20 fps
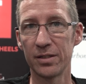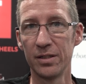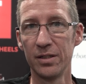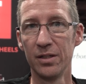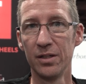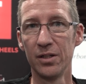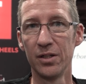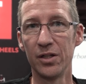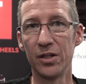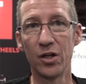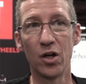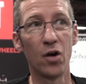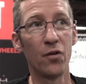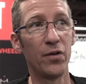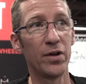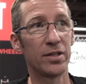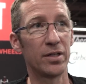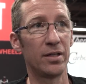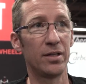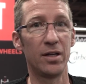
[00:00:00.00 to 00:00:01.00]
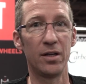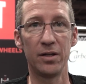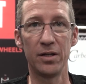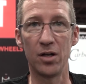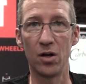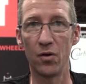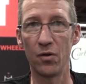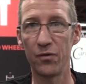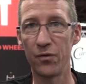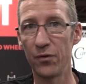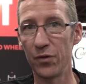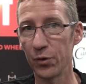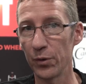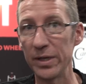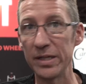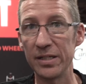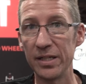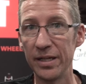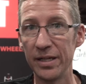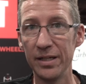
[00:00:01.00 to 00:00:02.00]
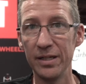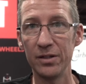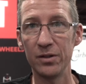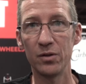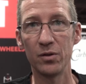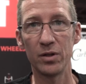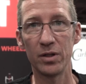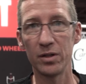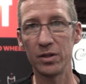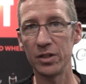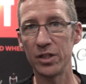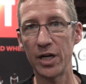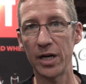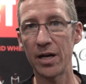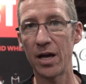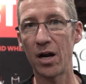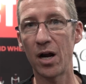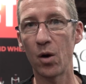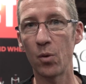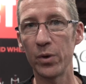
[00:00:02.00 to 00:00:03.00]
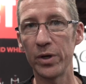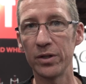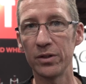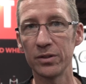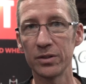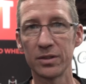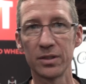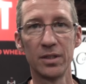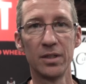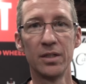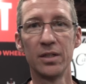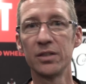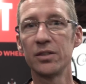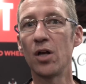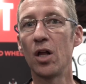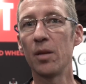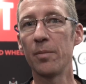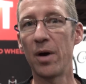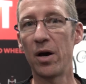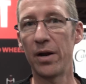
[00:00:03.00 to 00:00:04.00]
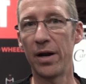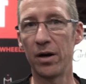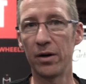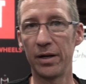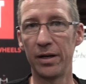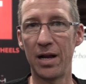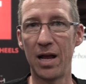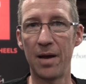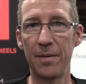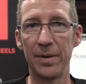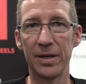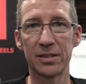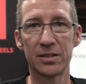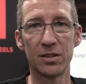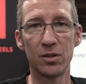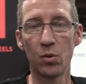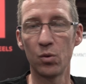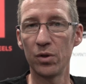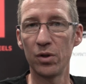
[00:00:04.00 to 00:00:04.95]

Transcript: You can go visit, 3T and check out our wheels. It's all about aerodynamics.